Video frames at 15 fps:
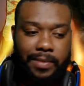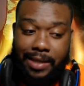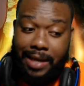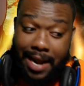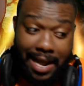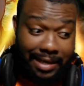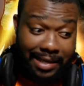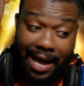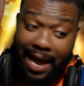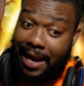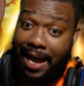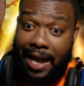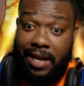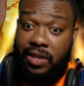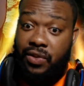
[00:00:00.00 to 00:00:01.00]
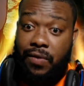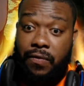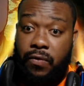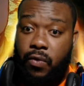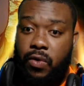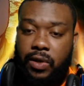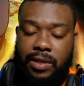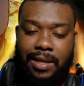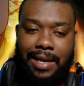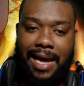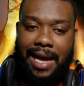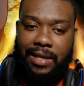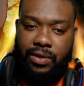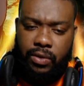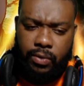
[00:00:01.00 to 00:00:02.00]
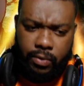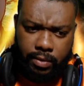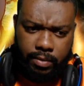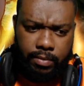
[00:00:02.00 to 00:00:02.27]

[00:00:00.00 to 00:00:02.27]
the next highlight is, of course, the last